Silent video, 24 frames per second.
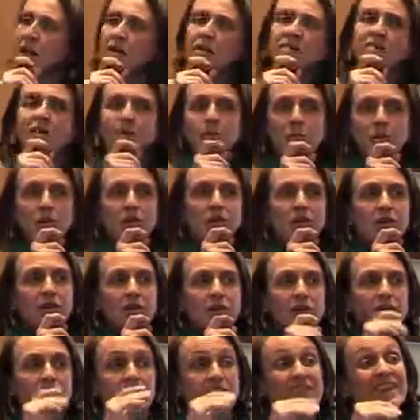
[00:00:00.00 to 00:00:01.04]
Some local
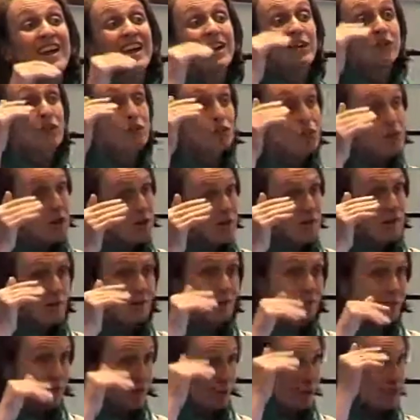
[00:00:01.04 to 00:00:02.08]
authorities do have a
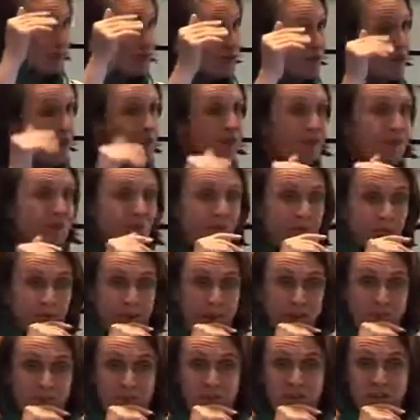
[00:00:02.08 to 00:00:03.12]
lot of cross-county
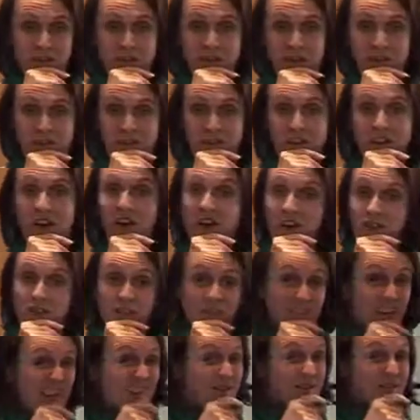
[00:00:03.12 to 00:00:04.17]
boundary data,
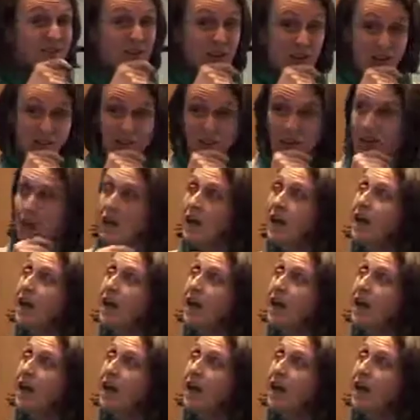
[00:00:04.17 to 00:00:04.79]
others have none.